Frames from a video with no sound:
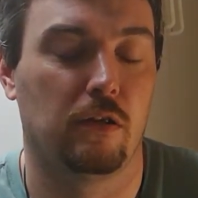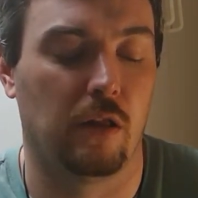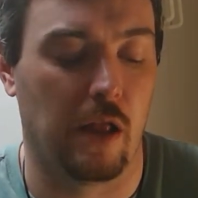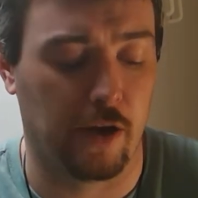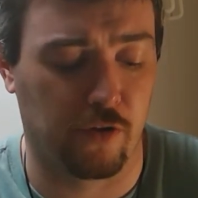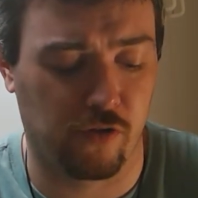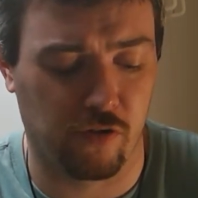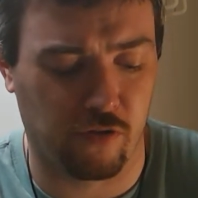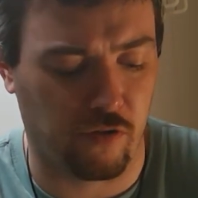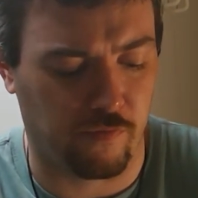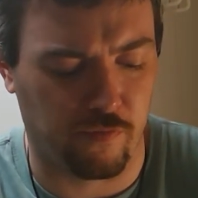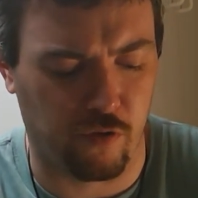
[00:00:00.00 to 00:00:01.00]
Like,
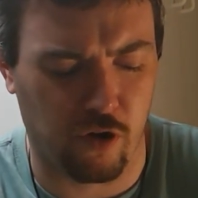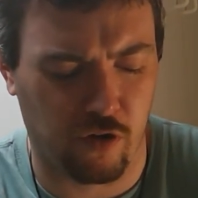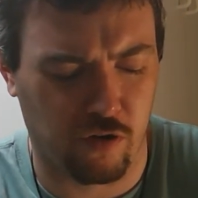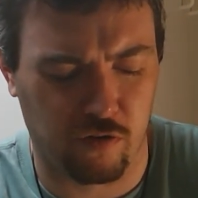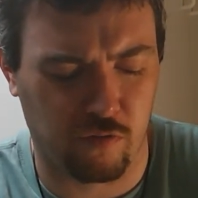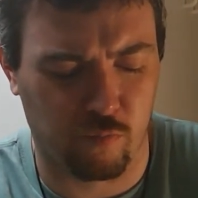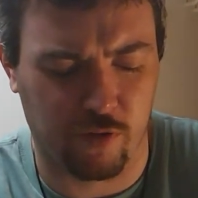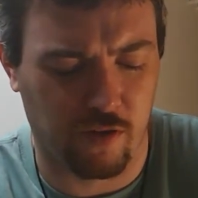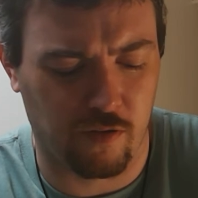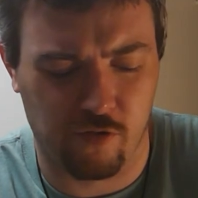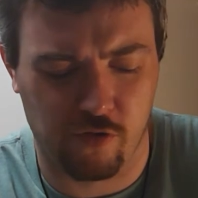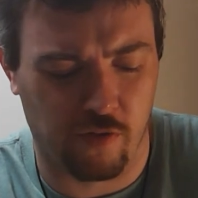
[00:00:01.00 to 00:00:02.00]
just of her with
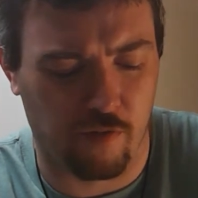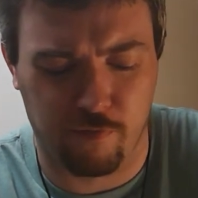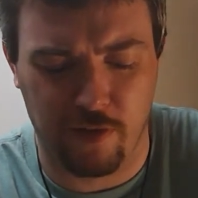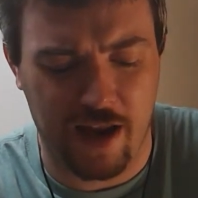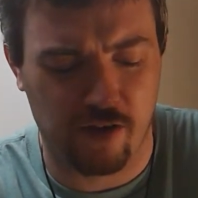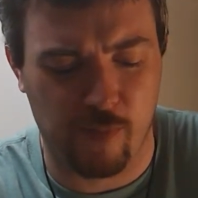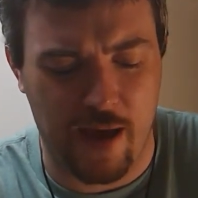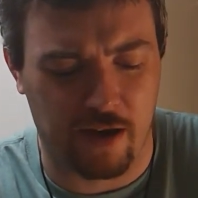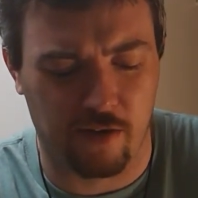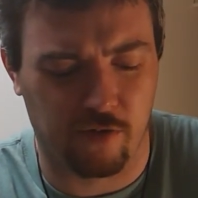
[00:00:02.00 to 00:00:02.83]
the flashback